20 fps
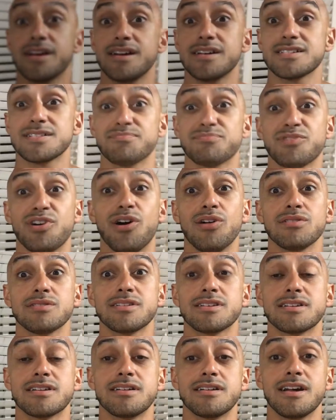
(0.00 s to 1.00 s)
guys, I'm
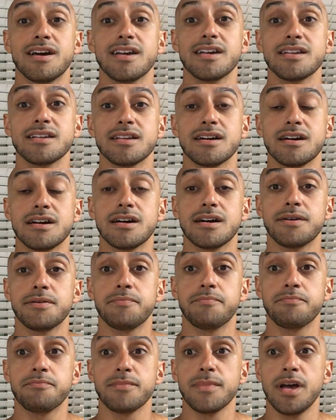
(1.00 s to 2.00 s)
calling it a night.
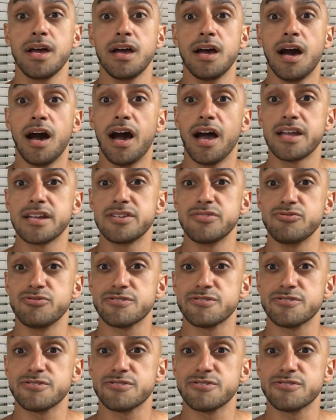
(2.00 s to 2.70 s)
I